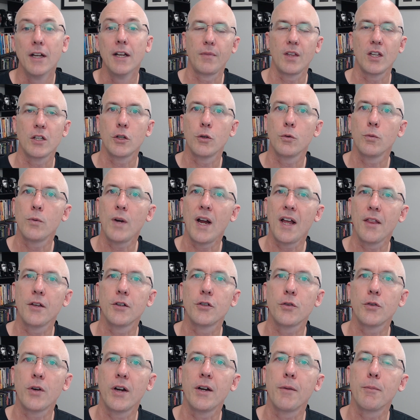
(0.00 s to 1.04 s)
So rather than
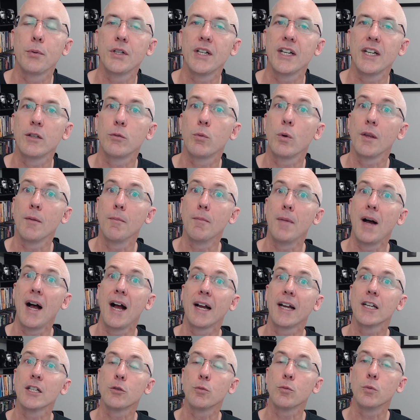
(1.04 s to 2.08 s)
trying to predict what the
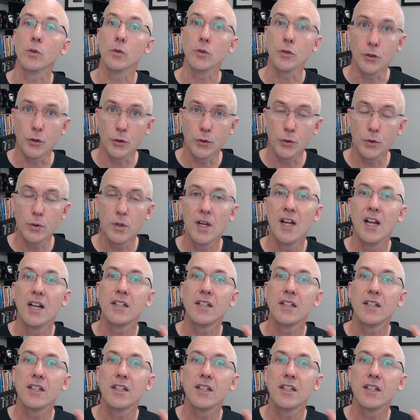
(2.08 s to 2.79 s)
markets will do,